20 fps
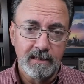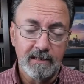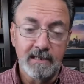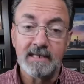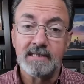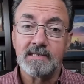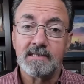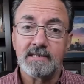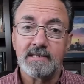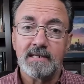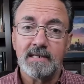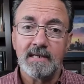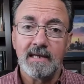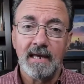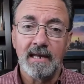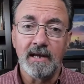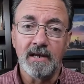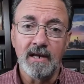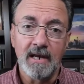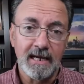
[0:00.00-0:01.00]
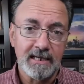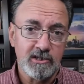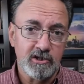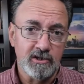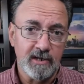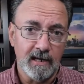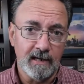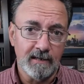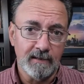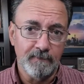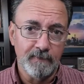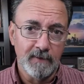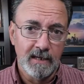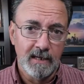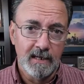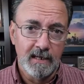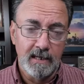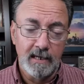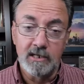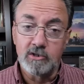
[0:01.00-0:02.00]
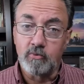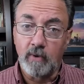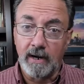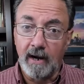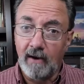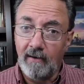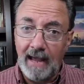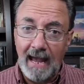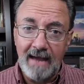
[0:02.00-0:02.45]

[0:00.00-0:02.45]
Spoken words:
This, in a nutshell, is what our